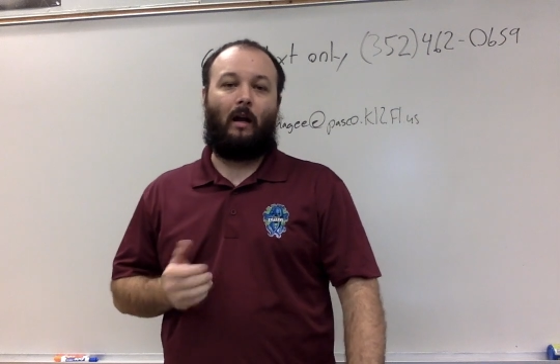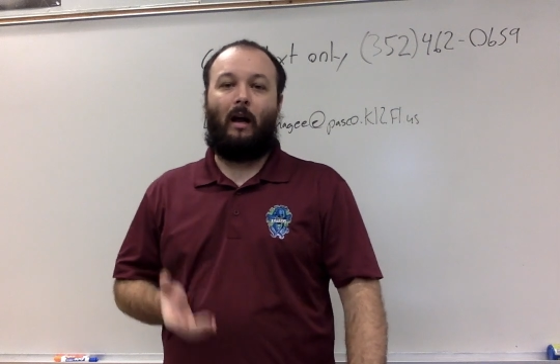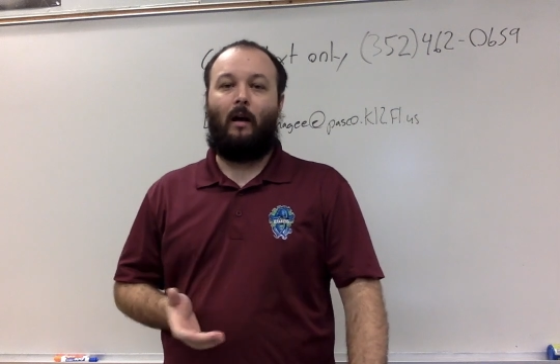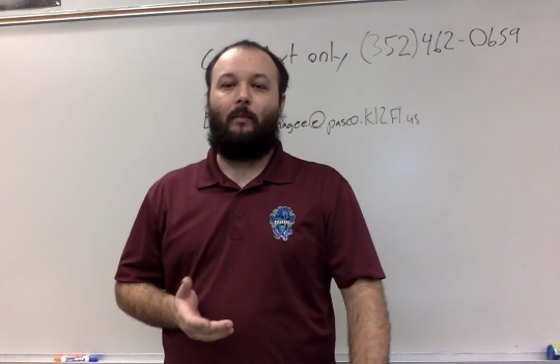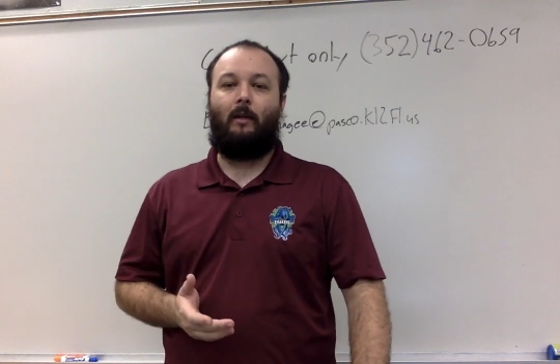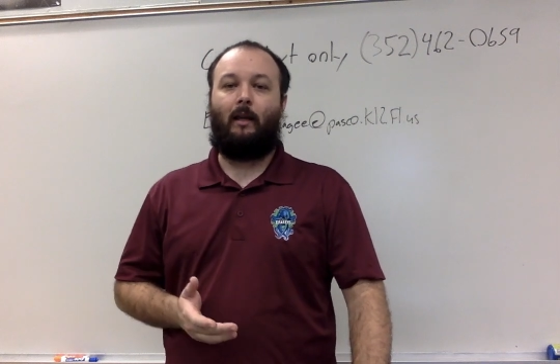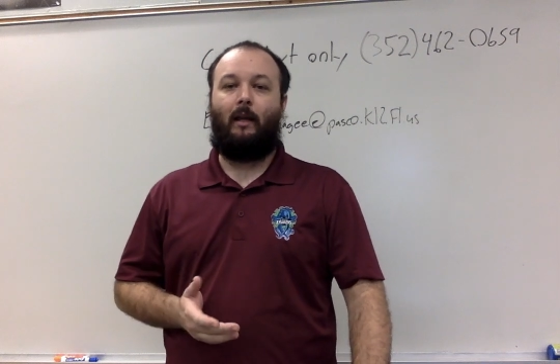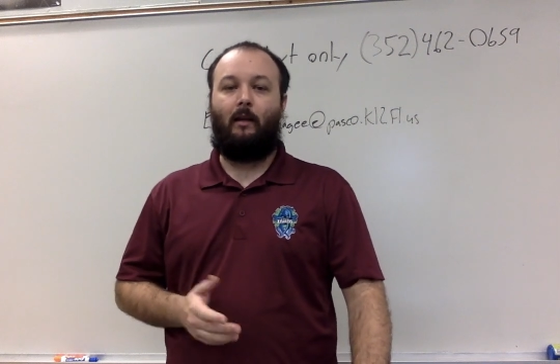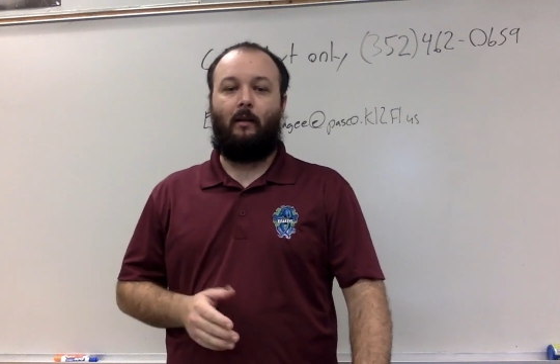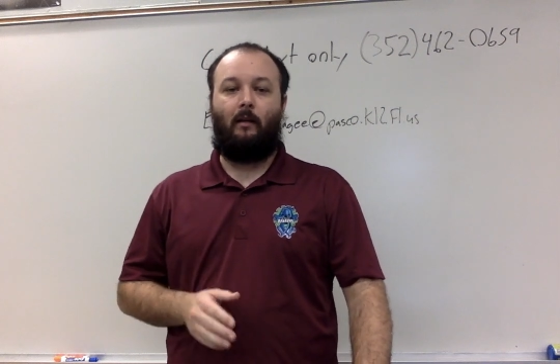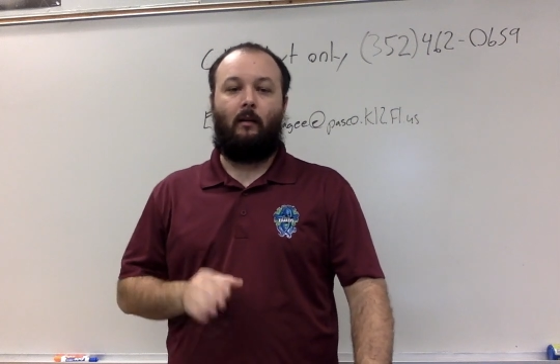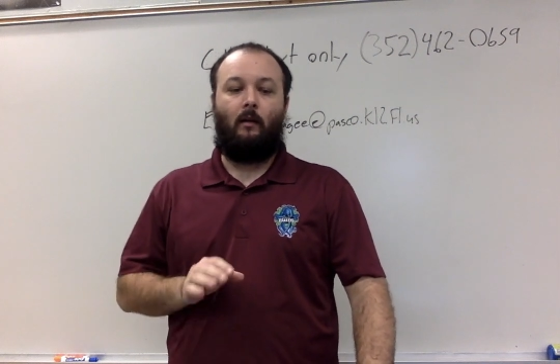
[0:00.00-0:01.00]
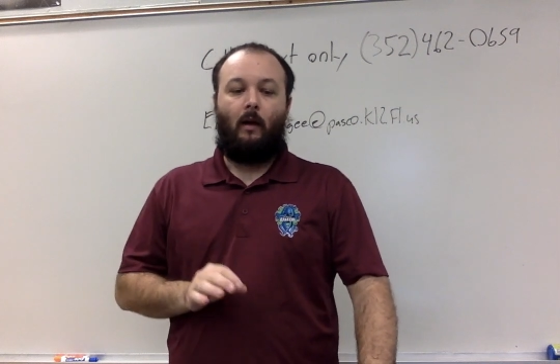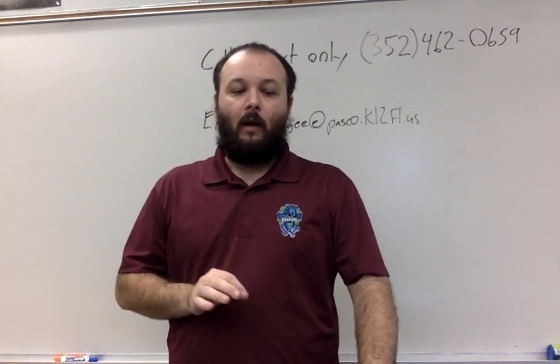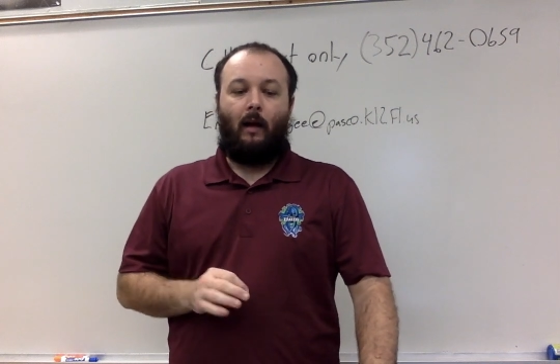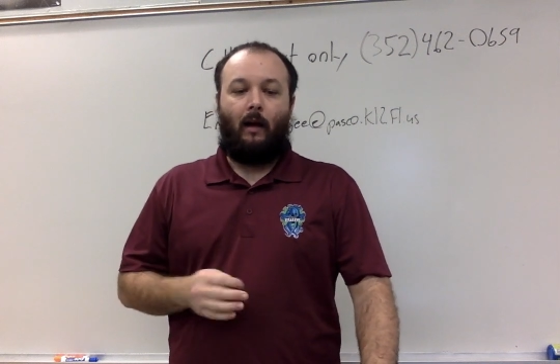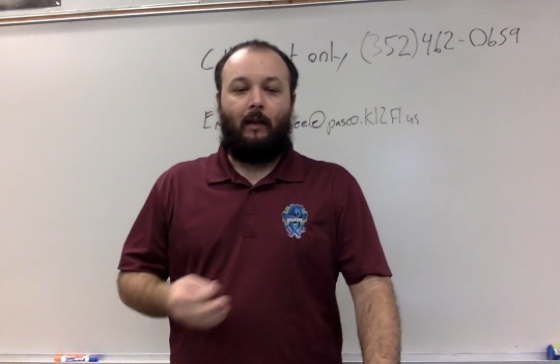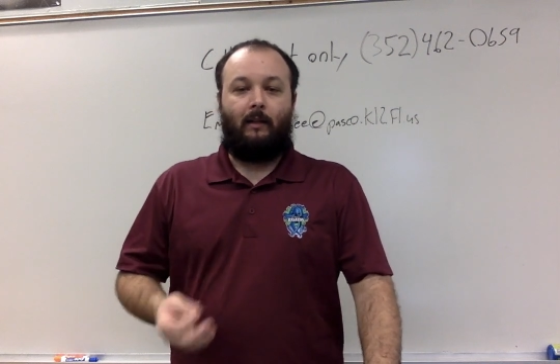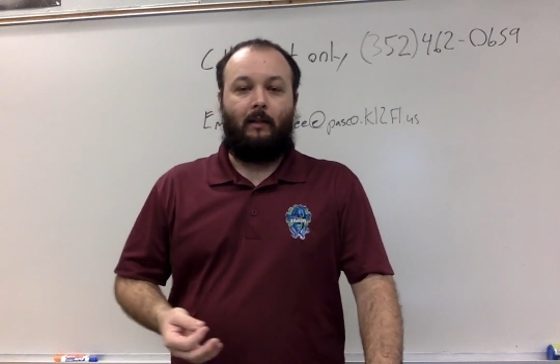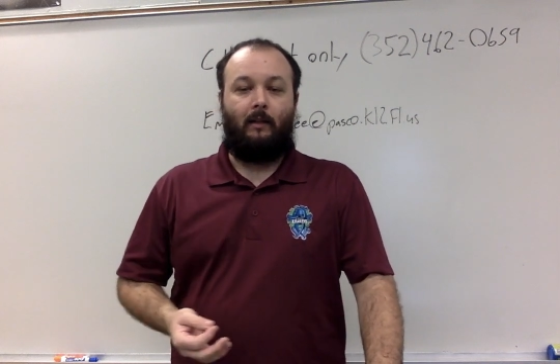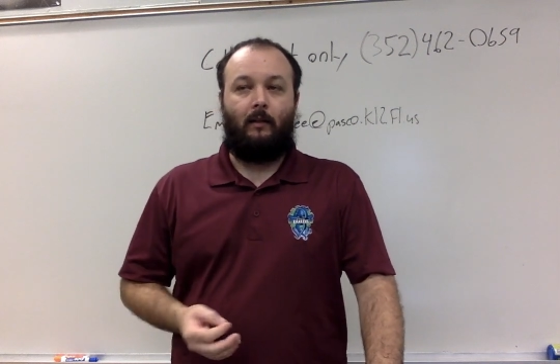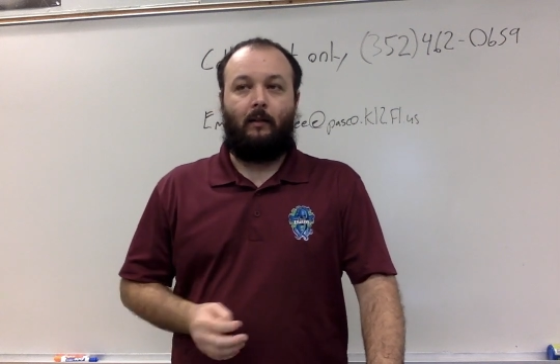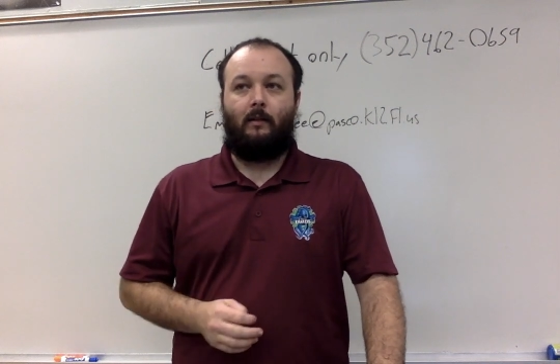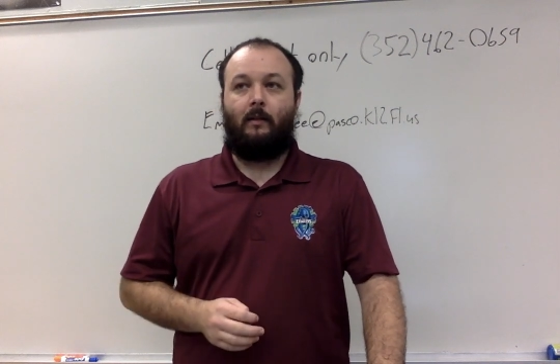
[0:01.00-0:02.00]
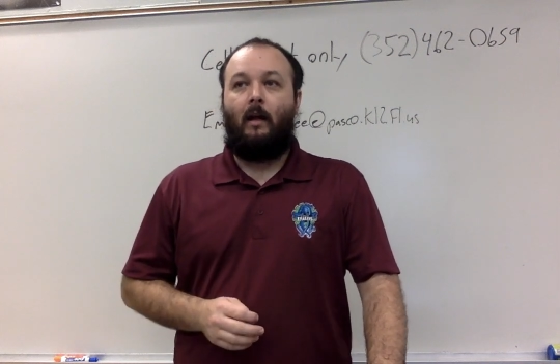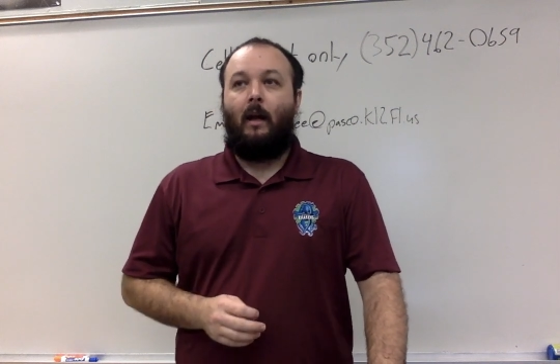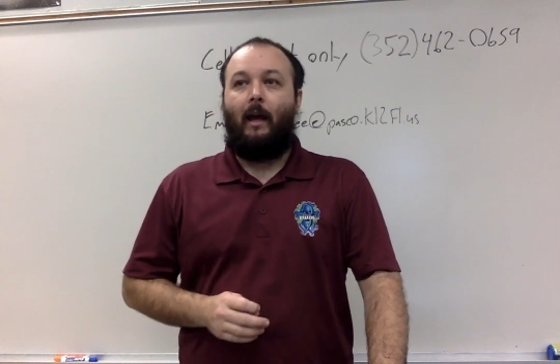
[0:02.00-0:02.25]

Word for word: complicated ideas.